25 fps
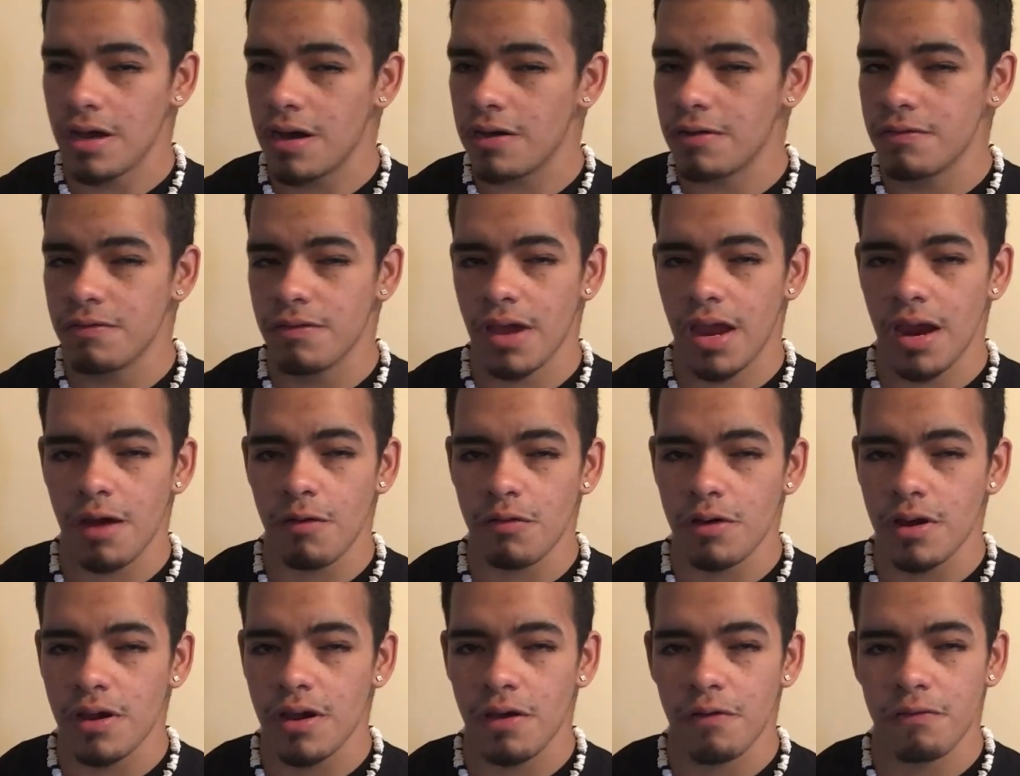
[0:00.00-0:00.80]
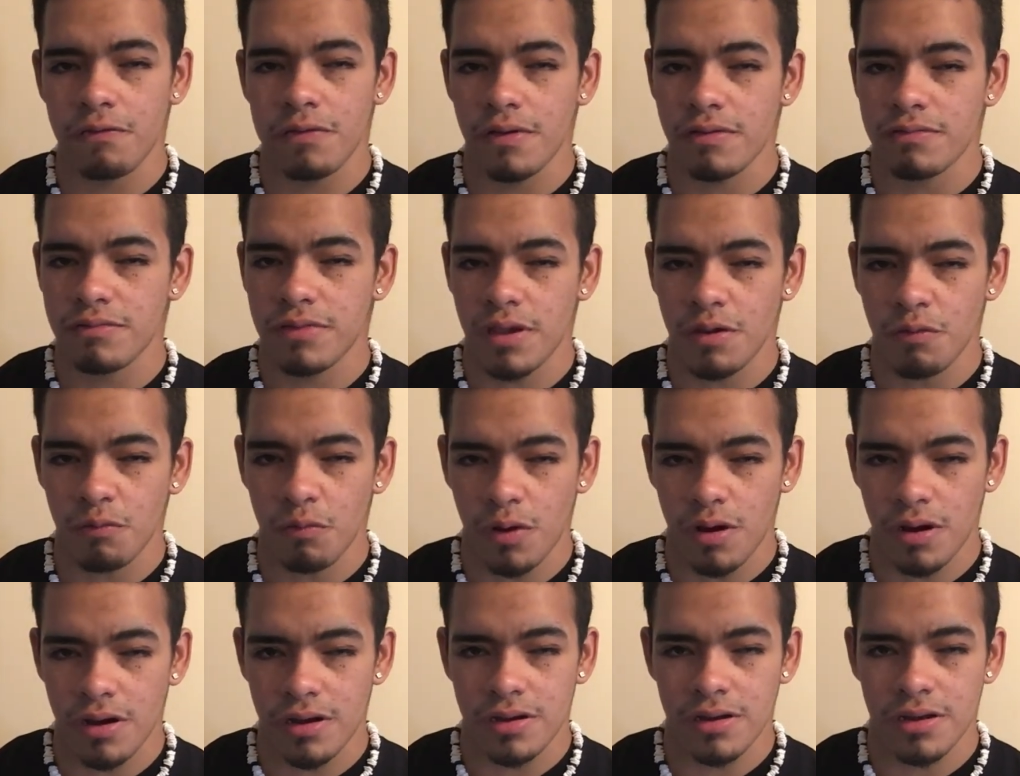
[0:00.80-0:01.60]
of Area
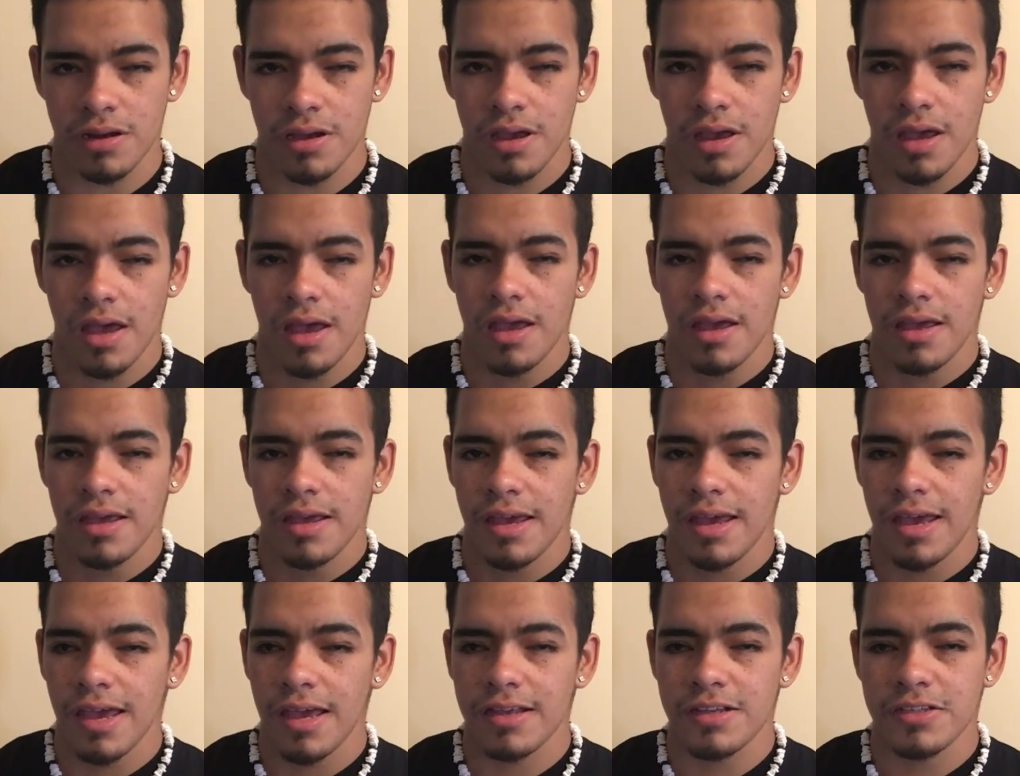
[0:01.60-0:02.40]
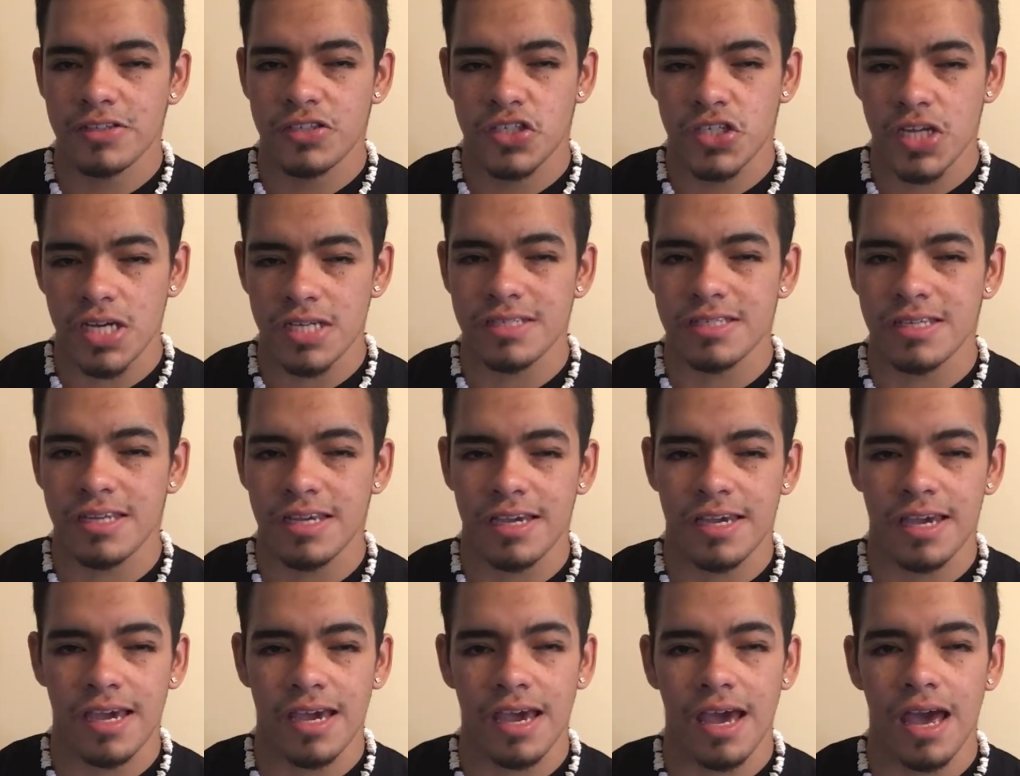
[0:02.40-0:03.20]
51 just
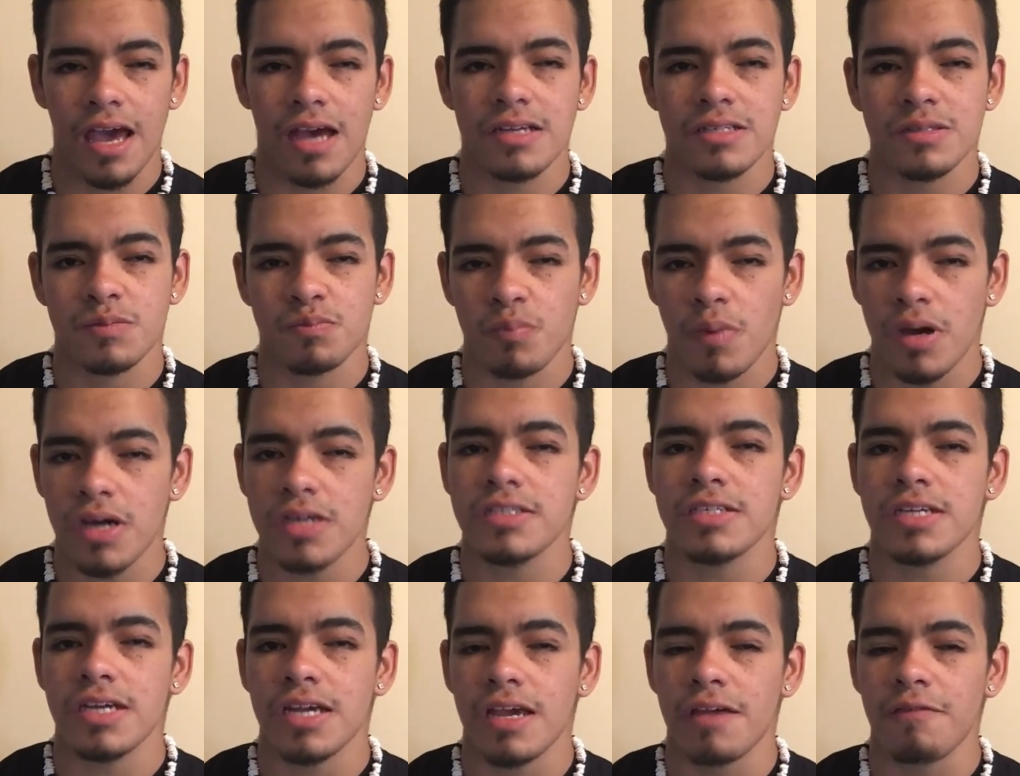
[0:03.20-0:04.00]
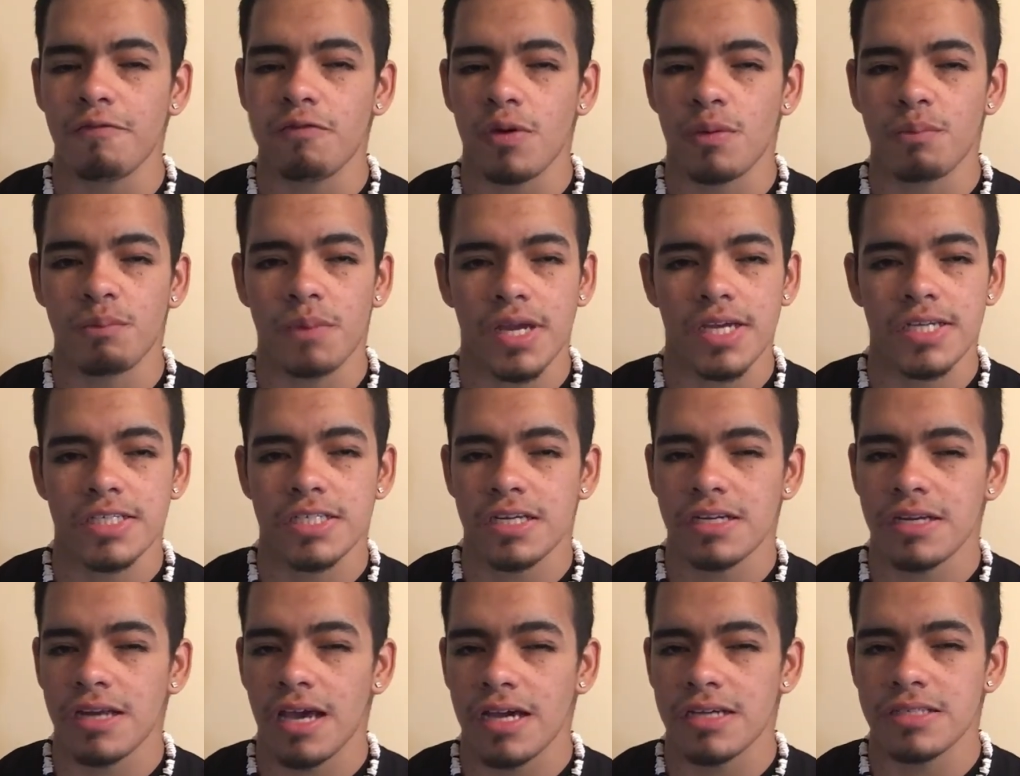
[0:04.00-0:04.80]
to get as much
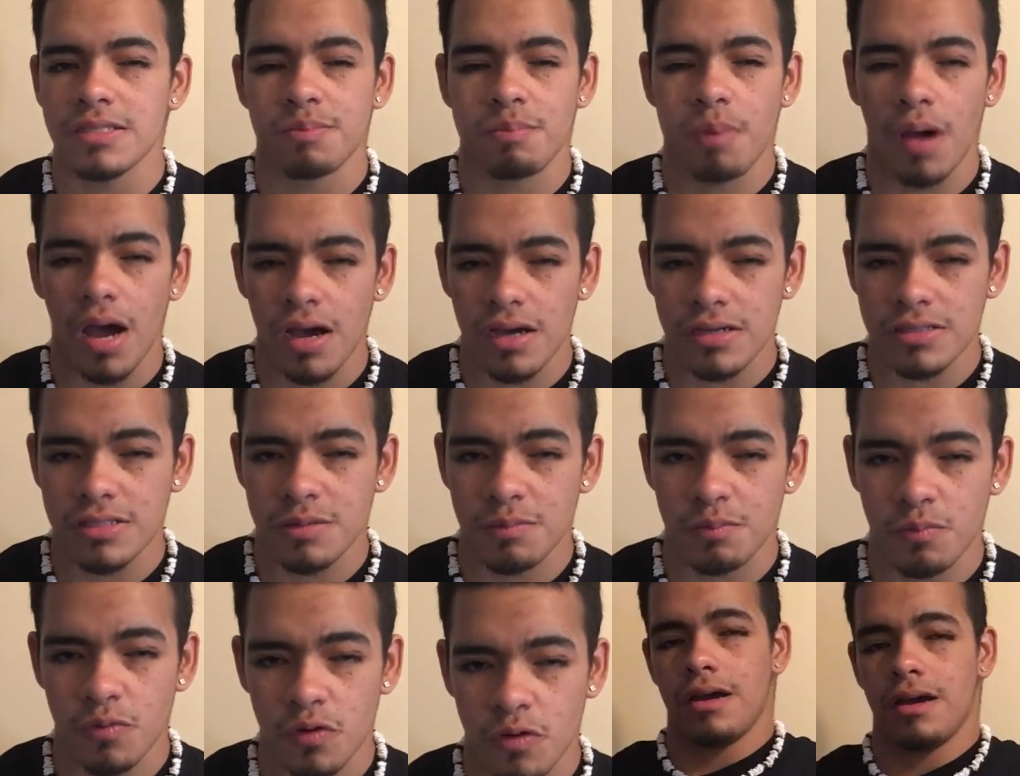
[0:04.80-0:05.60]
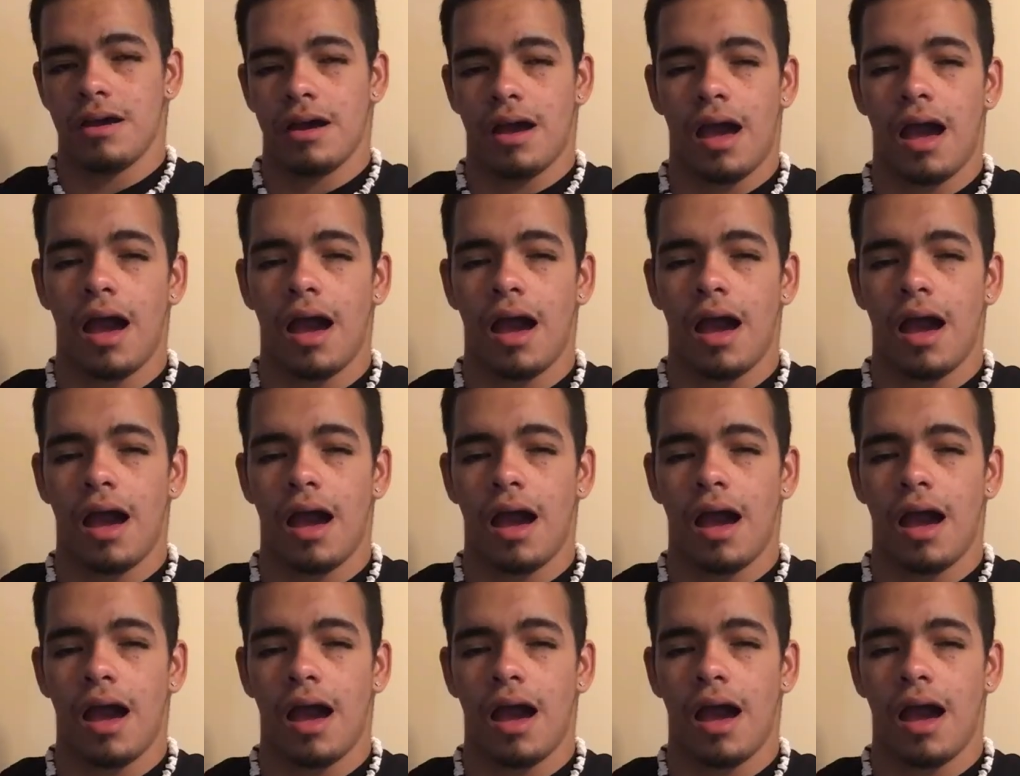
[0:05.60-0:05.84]
information as possible.